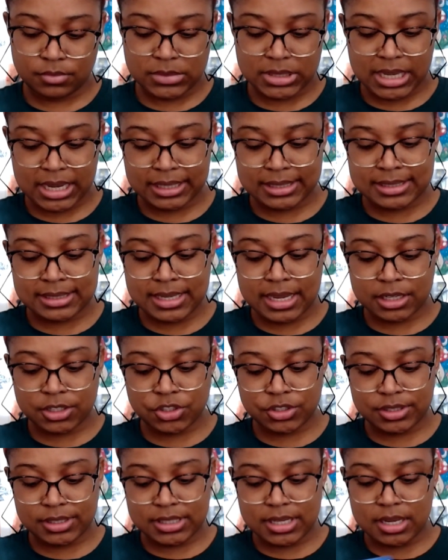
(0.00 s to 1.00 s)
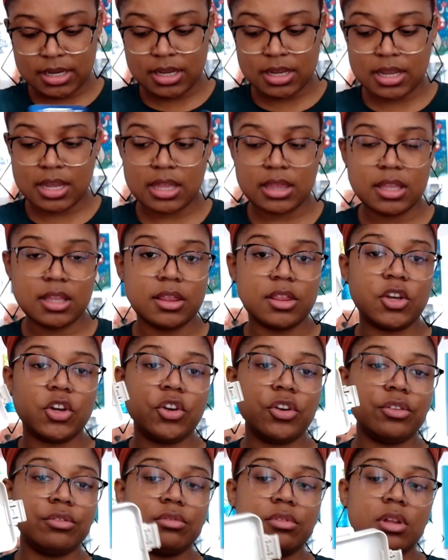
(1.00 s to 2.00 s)
like sections in it, and then
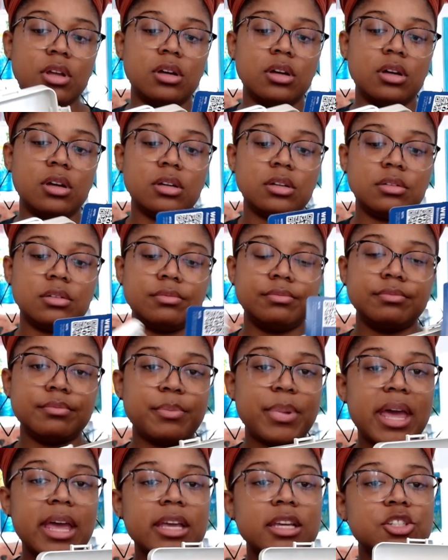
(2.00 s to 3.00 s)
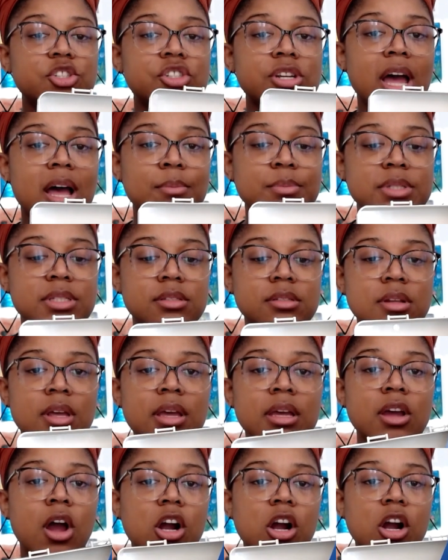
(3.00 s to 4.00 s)
the beige tops
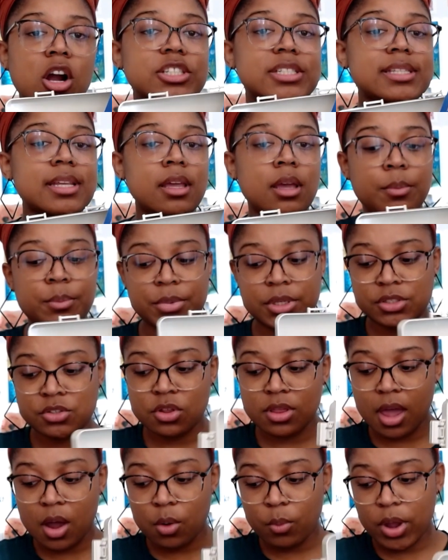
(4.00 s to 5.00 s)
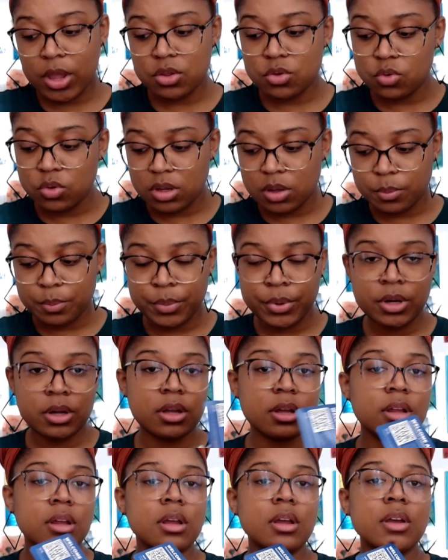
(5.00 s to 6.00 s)
are just empty, so that way you can
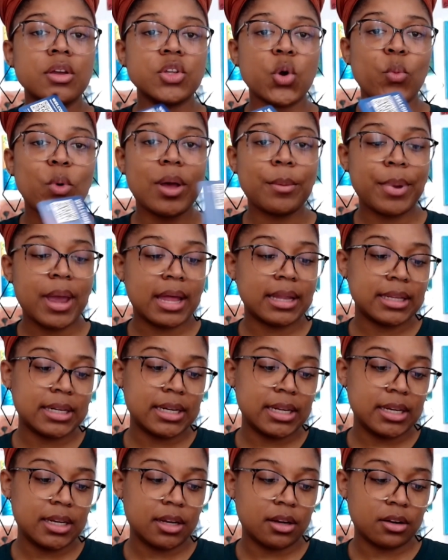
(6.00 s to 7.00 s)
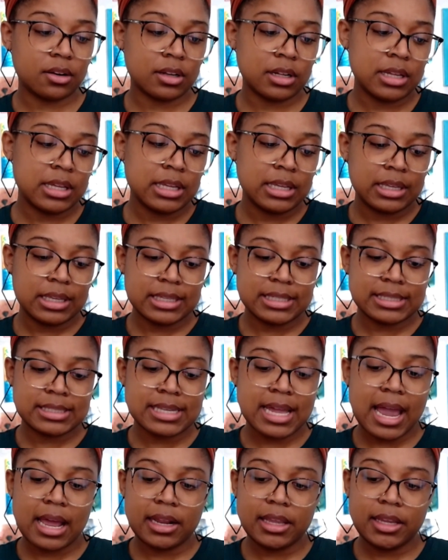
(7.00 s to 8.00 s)
put your wet palette in there.
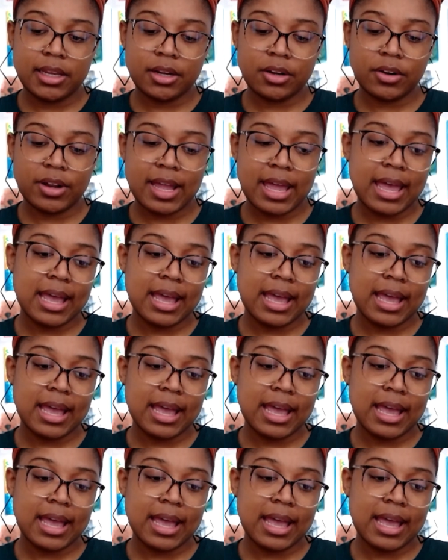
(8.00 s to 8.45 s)
Inside of here, it